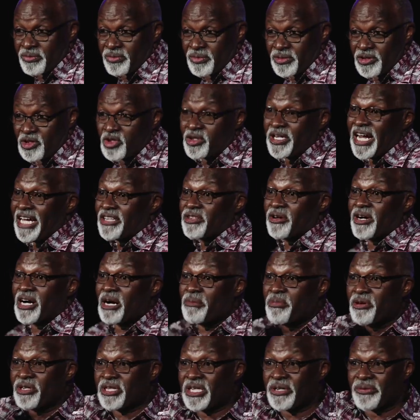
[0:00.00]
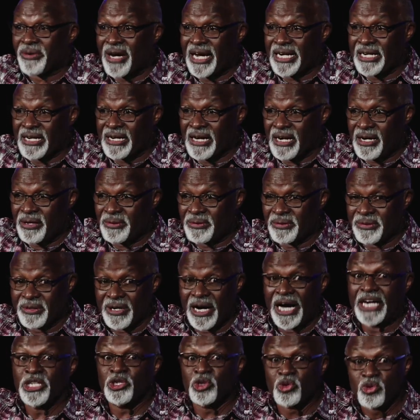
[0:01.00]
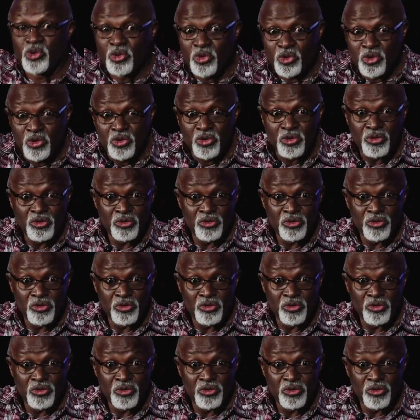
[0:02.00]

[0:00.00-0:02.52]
Should I talk about Iran now? I should.